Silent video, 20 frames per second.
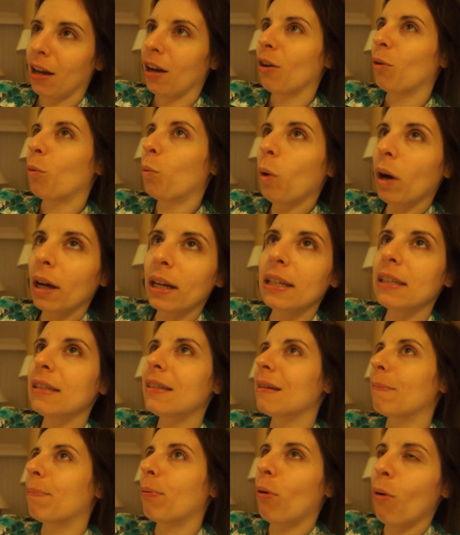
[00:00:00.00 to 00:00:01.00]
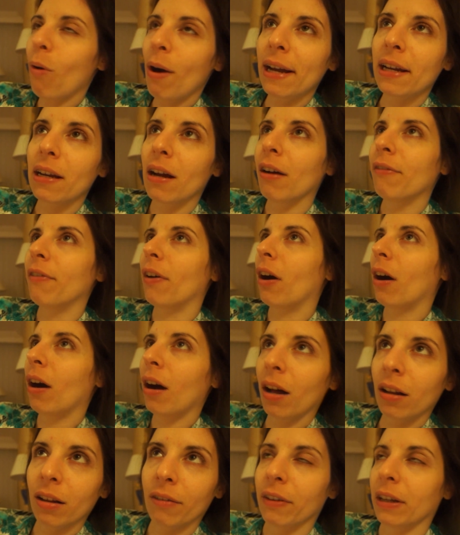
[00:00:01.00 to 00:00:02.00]
what is the point of
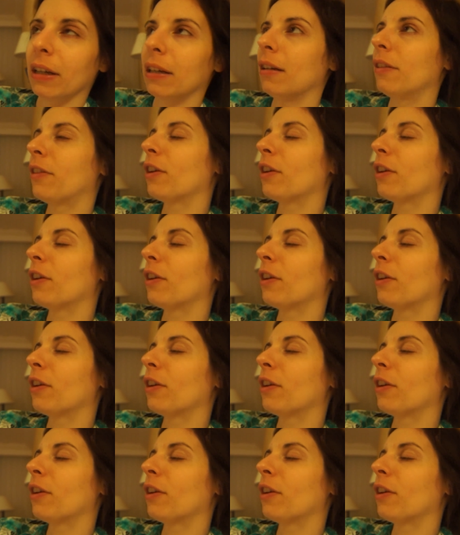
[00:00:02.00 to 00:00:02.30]
all of it?